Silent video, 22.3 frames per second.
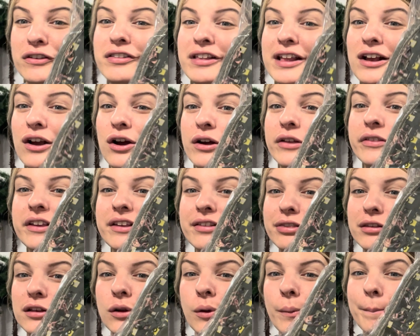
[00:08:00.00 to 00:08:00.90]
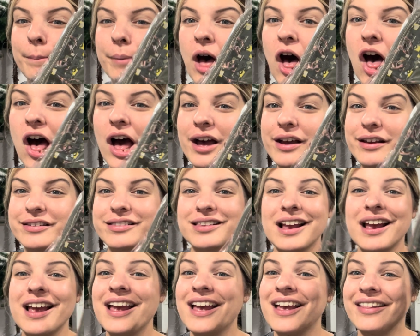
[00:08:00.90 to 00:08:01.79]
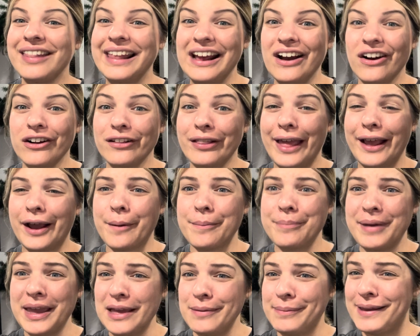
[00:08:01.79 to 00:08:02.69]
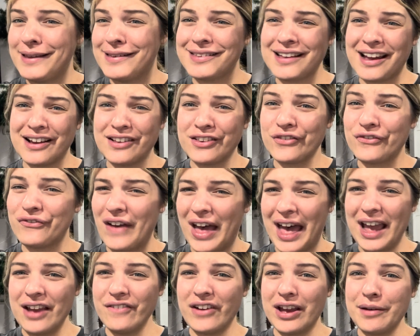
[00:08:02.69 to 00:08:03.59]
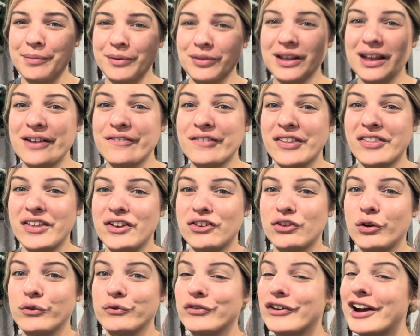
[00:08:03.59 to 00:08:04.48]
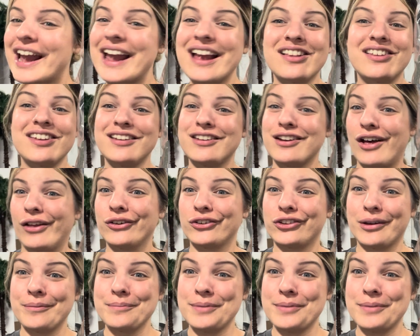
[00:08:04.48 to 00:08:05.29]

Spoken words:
thing are these little bogs. They are like a baby size 5, I believe, and they sold for $18 on